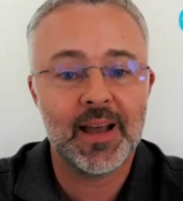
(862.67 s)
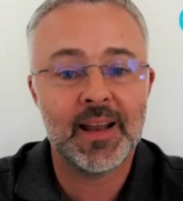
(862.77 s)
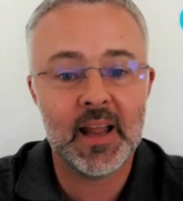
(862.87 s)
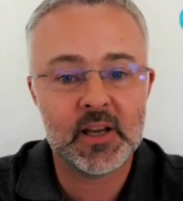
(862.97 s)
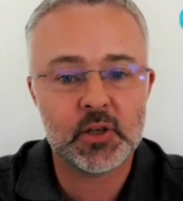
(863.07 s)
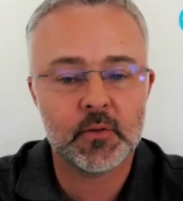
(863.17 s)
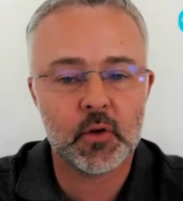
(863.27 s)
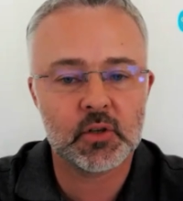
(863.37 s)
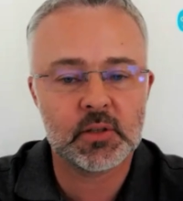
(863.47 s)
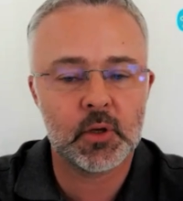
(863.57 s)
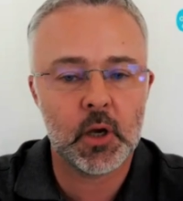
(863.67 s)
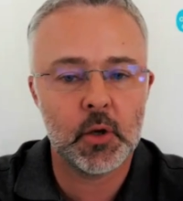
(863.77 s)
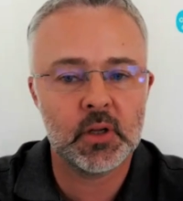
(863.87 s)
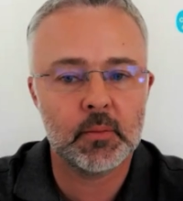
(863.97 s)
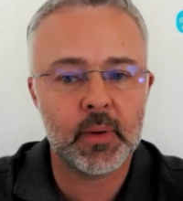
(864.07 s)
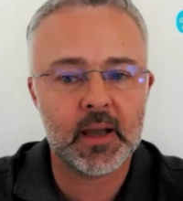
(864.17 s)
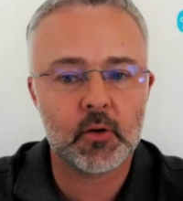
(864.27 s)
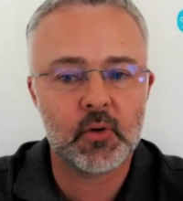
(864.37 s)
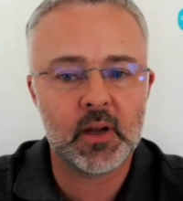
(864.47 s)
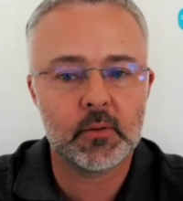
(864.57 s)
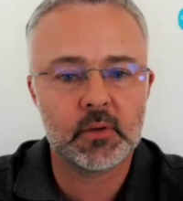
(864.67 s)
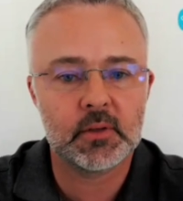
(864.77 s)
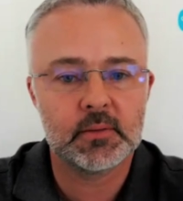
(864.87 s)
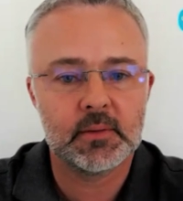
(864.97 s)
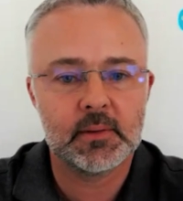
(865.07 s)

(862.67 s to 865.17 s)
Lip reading: unless you've got some coding background.